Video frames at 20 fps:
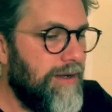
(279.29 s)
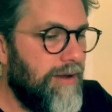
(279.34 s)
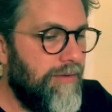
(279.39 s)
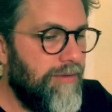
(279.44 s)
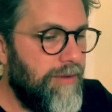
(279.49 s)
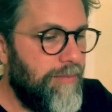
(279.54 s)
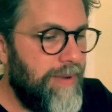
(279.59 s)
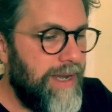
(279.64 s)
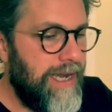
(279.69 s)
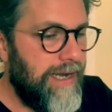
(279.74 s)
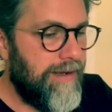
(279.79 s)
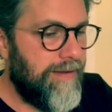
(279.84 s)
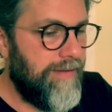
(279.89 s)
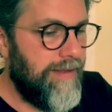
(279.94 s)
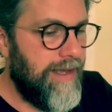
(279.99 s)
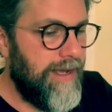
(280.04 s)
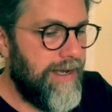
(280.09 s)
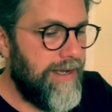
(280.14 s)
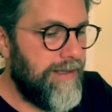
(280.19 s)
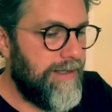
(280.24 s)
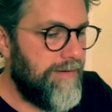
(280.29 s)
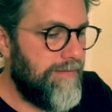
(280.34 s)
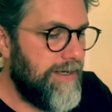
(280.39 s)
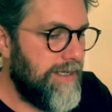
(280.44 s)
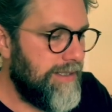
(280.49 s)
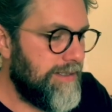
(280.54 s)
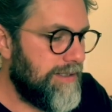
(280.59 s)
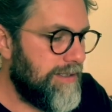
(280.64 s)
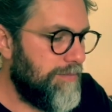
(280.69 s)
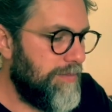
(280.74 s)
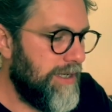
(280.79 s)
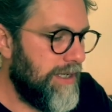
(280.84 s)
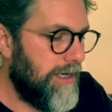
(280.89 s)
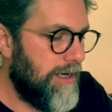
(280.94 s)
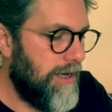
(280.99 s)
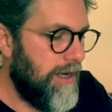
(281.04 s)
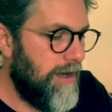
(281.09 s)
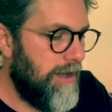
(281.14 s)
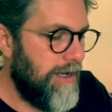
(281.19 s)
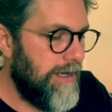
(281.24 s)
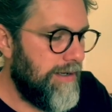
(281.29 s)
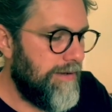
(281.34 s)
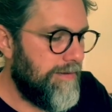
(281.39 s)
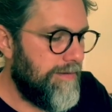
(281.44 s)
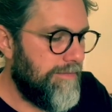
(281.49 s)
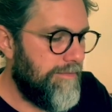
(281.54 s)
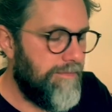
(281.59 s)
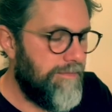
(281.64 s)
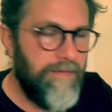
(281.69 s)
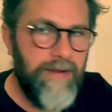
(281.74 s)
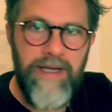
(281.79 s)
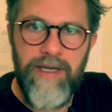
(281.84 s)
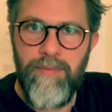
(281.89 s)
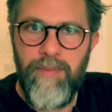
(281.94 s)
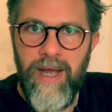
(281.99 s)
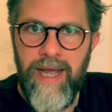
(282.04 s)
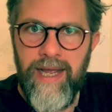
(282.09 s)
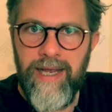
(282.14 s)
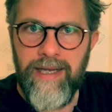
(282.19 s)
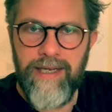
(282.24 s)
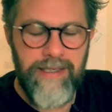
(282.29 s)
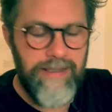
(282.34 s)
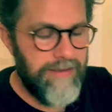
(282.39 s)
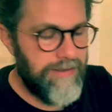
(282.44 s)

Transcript: on the back there is a bit of client feedback.